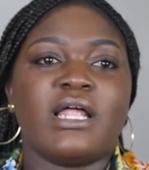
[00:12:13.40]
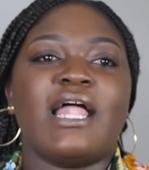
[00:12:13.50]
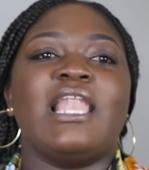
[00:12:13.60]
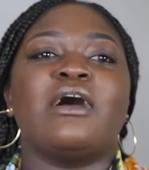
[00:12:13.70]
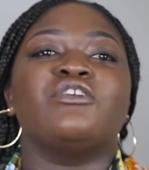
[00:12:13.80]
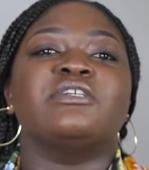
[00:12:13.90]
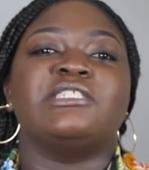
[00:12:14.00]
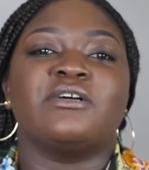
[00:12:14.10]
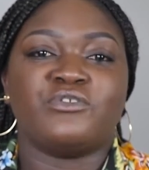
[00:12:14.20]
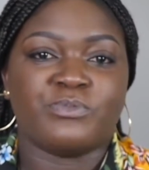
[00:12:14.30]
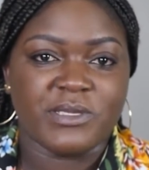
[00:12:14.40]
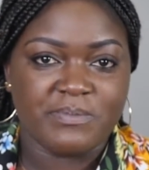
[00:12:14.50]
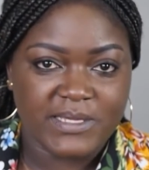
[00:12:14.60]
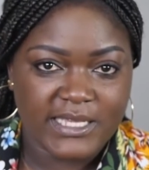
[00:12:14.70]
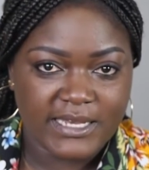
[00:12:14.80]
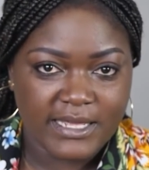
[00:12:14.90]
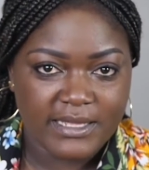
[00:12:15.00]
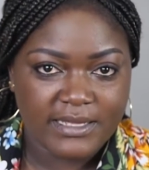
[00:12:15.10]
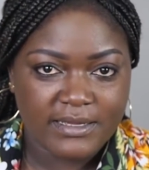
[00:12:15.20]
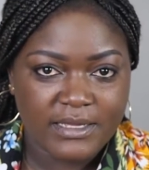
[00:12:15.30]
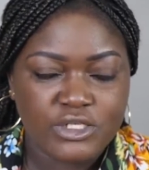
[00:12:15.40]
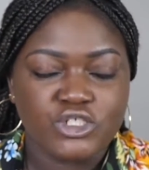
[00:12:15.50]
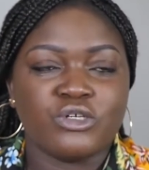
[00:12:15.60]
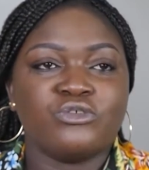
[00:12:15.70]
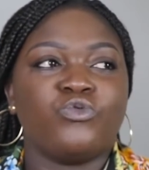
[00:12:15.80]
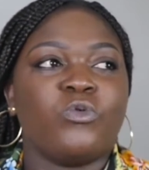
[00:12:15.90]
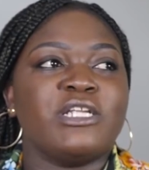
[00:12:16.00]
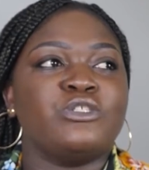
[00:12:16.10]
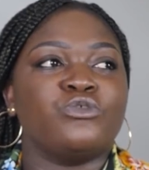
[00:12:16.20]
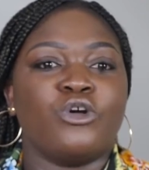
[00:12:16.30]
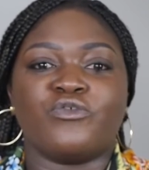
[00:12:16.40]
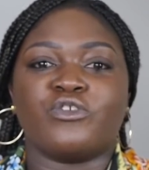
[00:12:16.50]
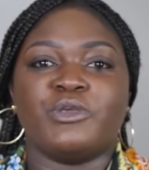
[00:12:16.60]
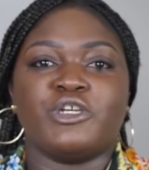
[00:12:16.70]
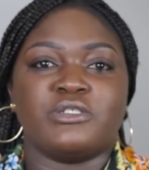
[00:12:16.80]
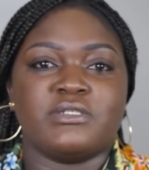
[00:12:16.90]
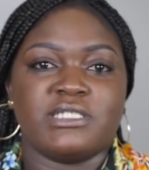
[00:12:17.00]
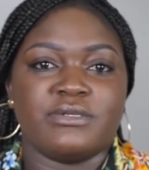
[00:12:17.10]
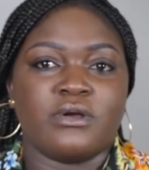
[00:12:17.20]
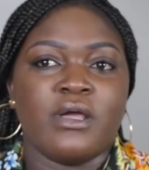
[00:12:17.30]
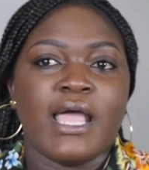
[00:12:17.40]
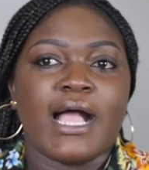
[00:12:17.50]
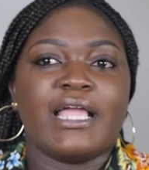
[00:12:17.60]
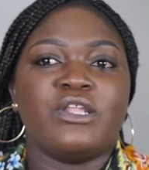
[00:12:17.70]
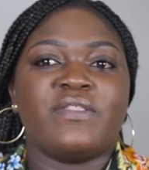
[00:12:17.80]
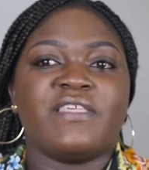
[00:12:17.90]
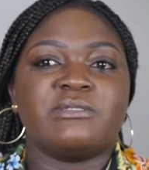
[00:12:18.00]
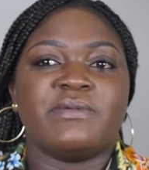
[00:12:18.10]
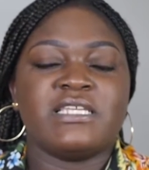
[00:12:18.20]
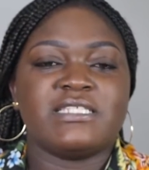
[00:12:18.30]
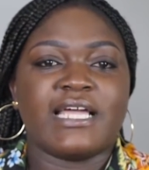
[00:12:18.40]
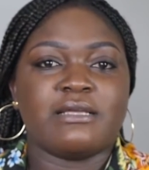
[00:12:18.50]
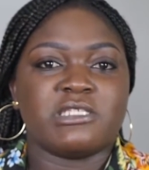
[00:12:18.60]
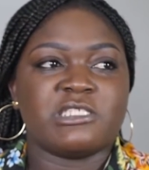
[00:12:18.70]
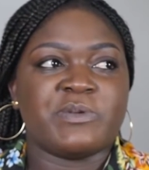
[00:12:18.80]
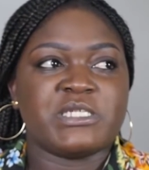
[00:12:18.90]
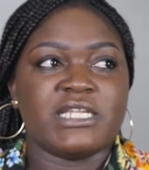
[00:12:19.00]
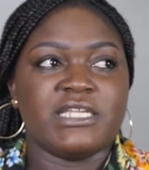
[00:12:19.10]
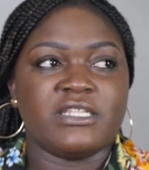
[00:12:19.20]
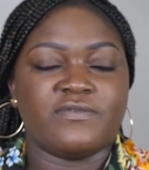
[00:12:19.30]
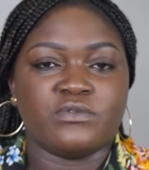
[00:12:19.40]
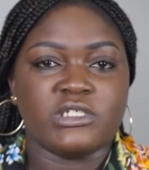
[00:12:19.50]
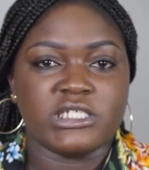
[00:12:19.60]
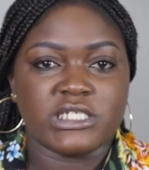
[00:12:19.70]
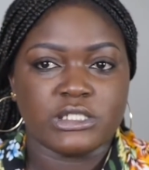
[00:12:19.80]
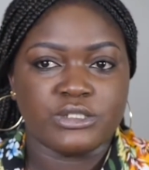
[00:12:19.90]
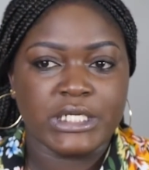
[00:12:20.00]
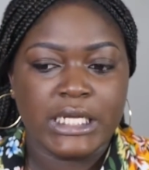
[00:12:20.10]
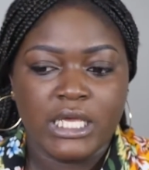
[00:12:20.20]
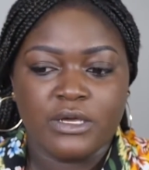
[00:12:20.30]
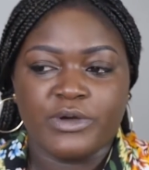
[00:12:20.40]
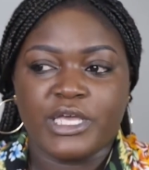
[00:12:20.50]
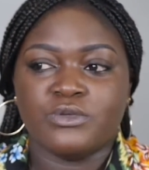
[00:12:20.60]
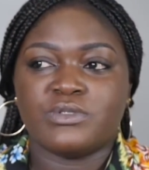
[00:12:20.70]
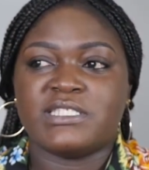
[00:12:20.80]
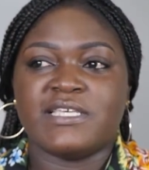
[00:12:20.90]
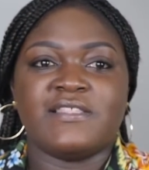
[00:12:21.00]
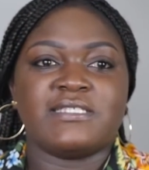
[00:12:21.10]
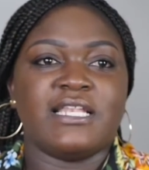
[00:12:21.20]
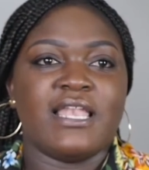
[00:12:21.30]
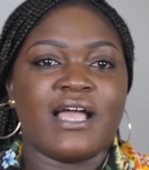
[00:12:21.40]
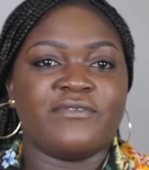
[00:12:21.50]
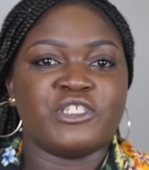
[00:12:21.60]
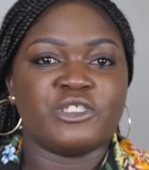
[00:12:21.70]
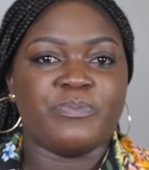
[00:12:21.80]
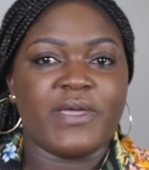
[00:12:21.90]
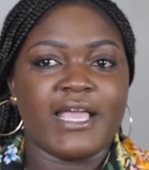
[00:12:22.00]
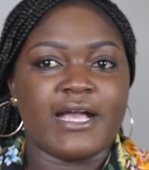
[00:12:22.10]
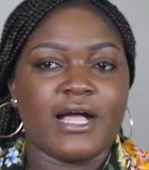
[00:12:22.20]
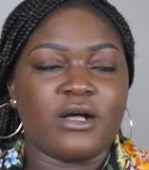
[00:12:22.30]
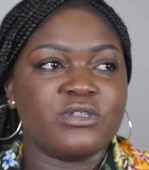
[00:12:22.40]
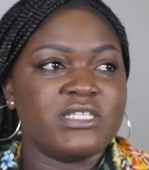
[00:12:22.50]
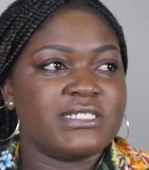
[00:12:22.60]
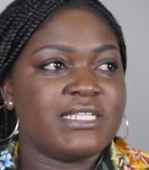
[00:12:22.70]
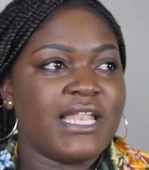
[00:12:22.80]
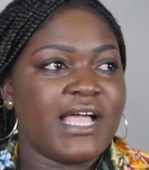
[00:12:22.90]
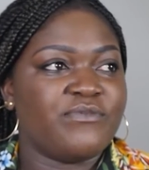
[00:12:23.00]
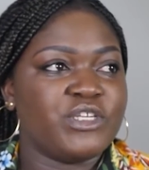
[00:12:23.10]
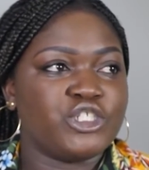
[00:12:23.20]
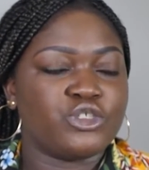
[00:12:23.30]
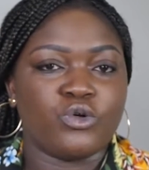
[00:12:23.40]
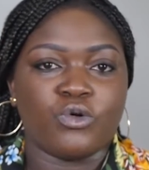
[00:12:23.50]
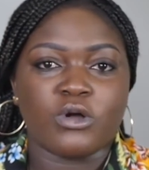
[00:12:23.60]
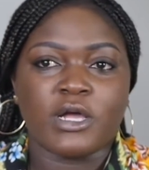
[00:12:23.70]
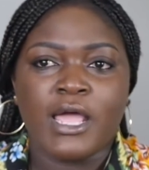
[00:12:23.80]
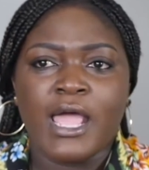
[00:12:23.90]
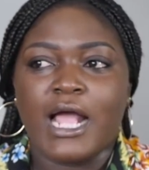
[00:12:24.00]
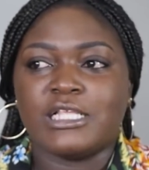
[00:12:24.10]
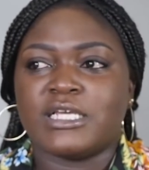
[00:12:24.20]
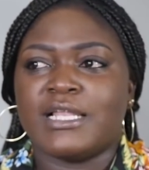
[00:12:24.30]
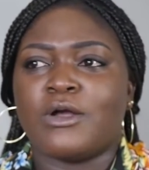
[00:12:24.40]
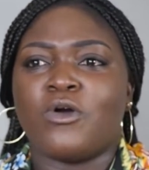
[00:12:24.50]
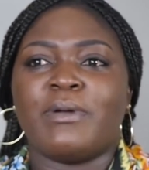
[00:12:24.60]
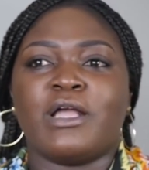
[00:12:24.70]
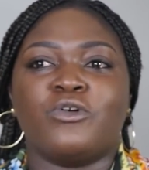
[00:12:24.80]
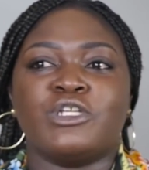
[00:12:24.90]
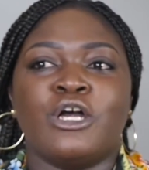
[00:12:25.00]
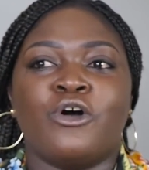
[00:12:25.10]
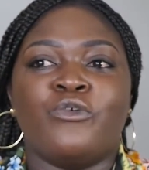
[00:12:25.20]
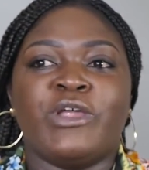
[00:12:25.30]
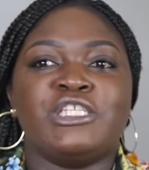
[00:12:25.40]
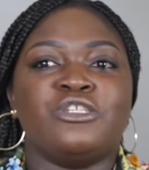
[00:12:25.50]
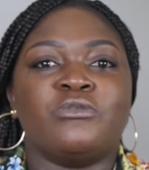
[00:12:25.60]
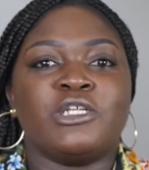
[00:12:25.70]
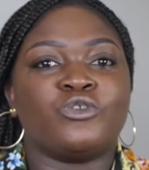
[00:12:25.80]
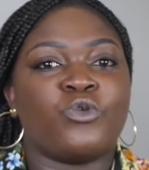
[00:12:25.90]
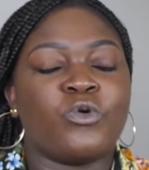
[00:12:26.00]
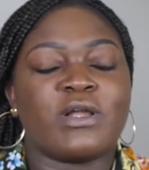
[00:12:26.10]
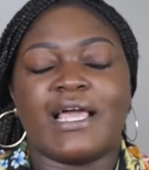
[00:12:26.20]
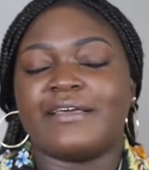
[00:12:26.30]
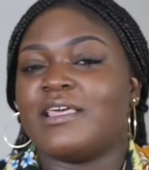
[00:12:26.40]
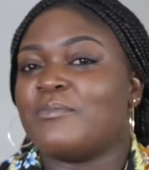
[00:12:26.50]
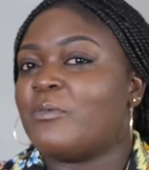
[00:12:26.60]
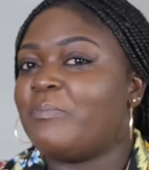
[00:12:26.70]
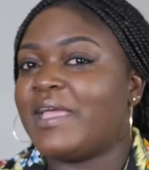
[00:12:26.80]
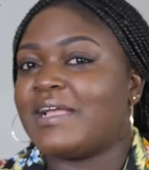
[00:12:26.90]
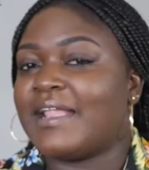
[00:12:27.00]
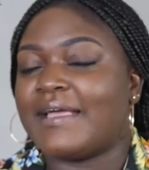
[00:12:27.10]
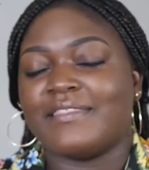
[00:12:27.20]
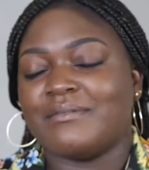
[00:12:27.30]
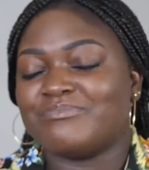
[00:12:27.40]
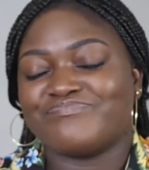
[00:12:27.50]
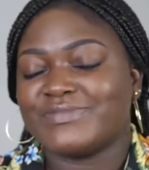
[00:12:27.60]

allow yourself to be a beginner. Don't want to go from here to zero. I know there's many times, especially in the food industry, where you see this lavish baker or this lavish cook, and you're like, oh my God, already you want to cook like them or bake like them.